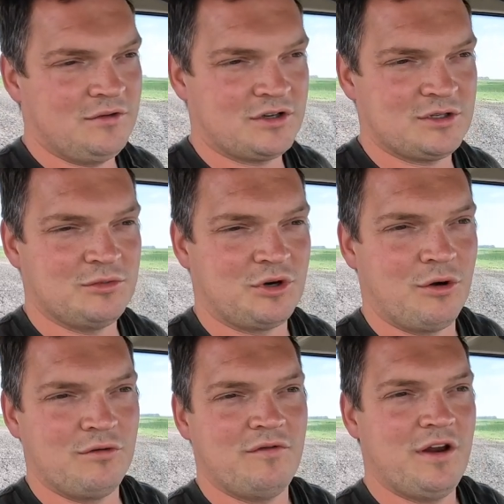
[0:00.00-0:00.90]
some
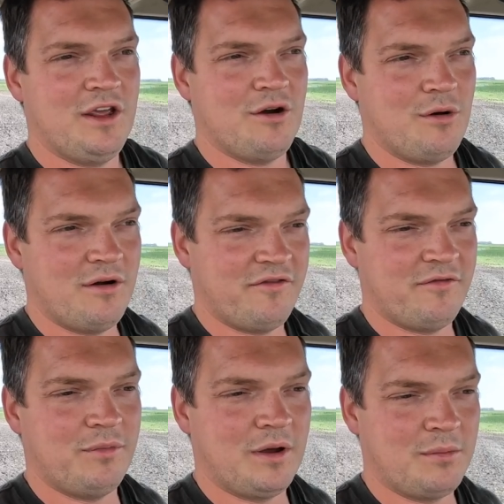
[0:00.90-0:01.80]
drone video of
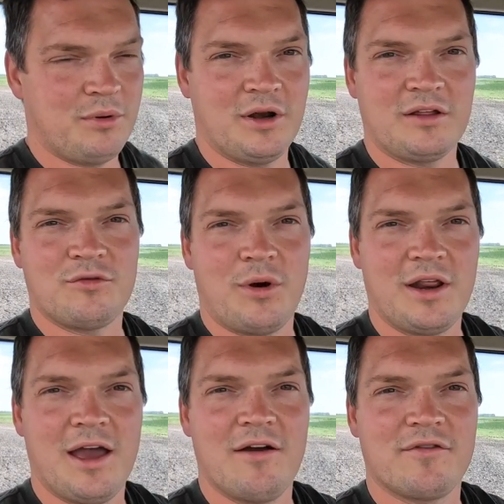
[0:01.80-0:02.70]
putting
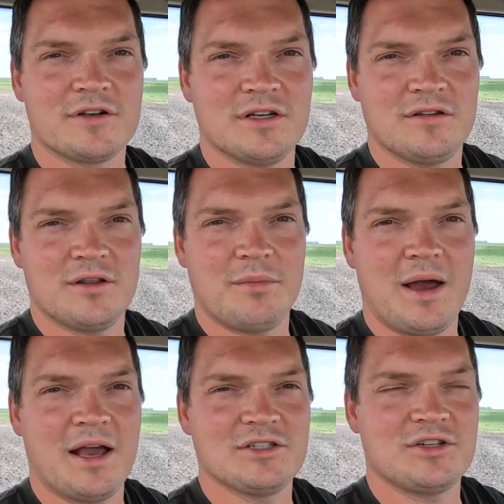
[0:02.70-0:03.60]
20 heifers into the
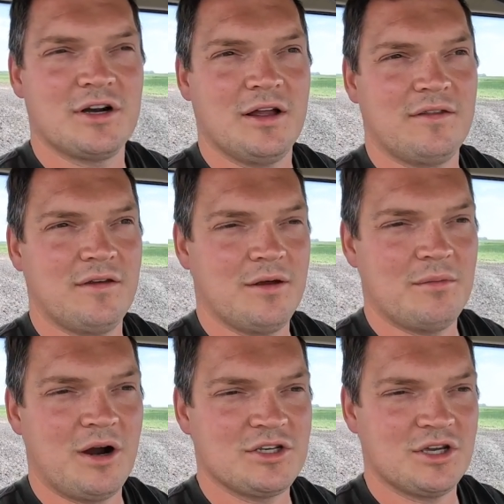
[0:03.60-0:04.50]
pasture at
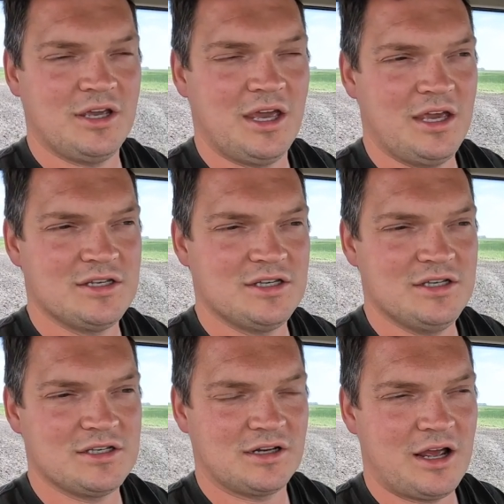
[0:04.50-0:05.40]
March and
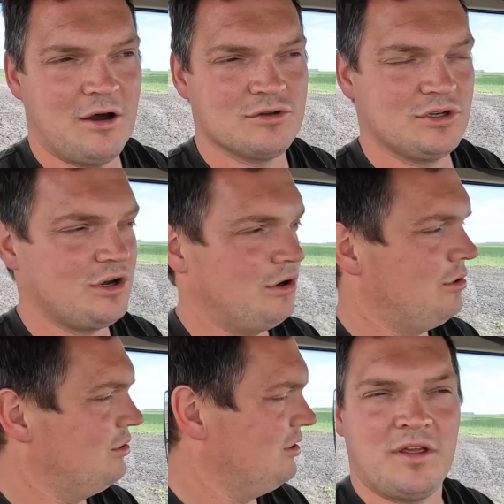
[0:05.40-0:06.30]
Casey's at Cows &
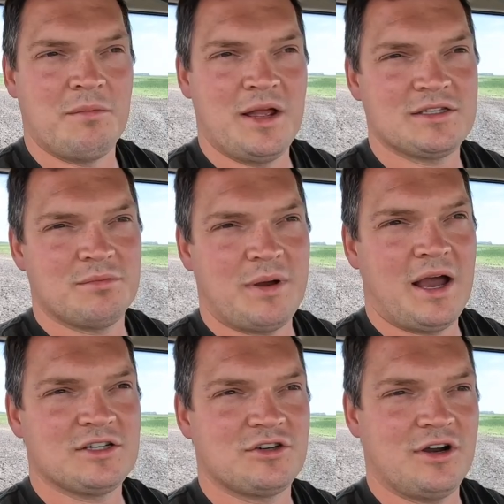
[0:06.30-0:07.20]
Co. They made some
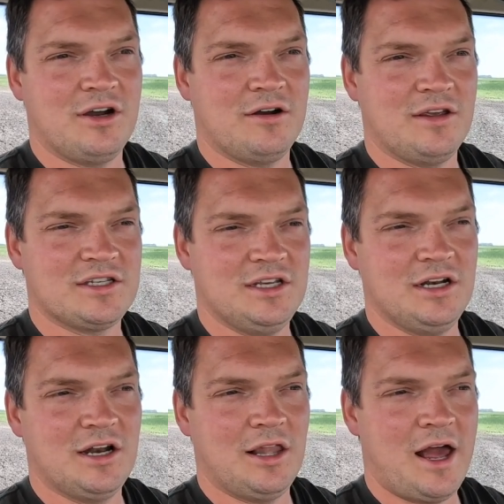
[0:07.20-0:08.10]
pasture here. They
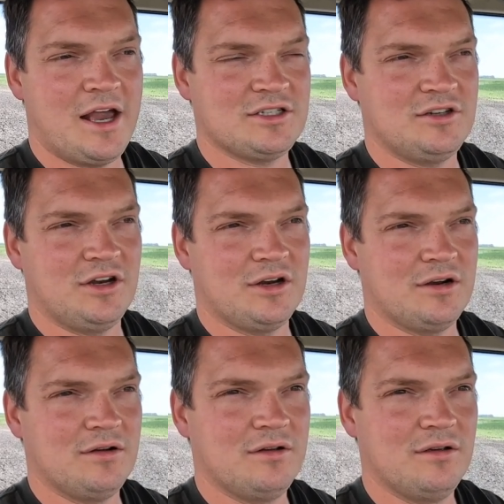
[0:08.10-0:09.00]
seeded it last
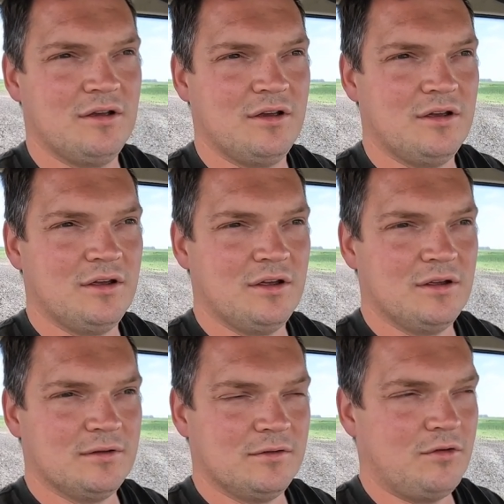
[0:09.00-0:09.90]
year
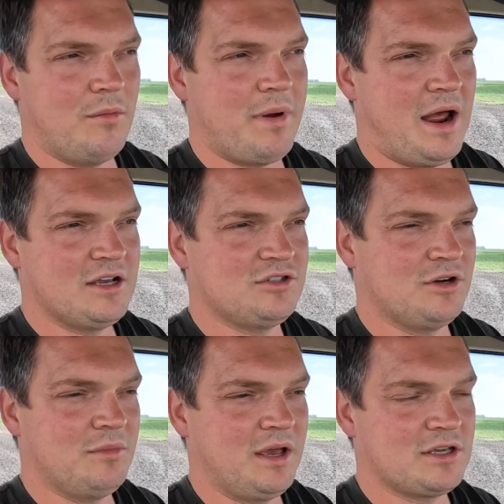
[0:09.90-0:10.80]
to a
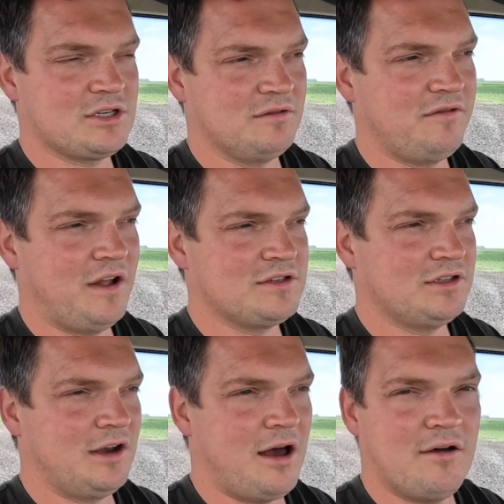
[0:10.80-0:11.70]
pasture mix and fenced
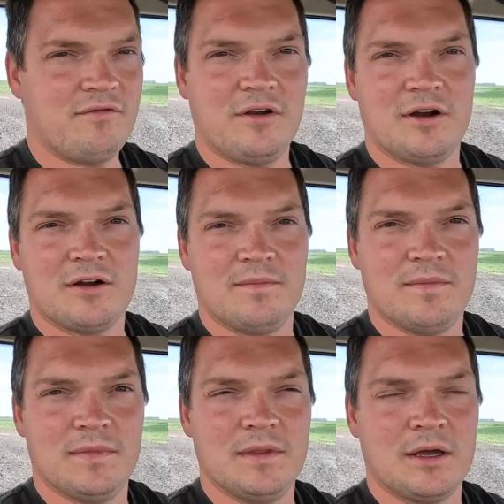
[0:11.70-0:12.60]
it off here.
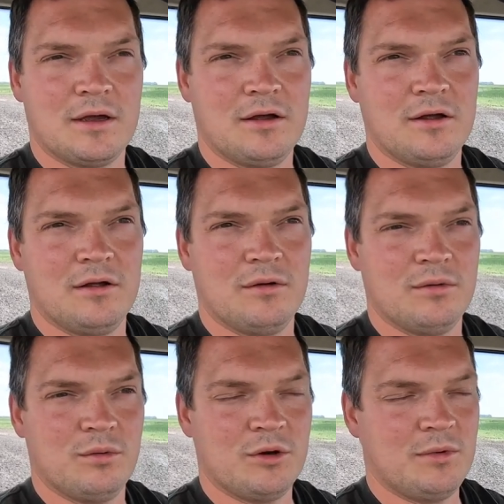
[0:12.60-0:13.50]

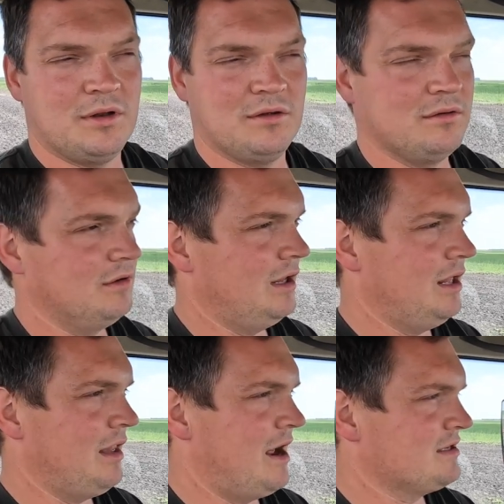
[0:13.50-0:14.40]
Would have been late
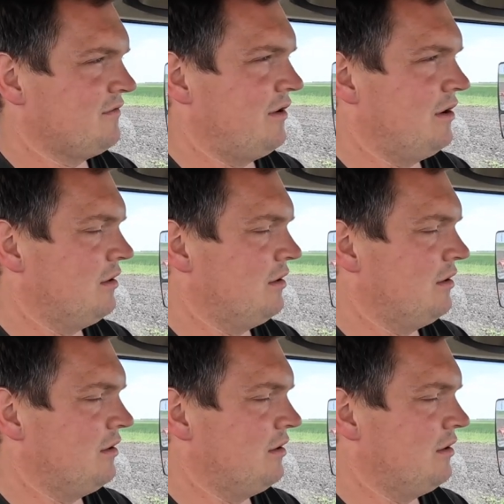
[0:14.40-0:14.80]
last fall.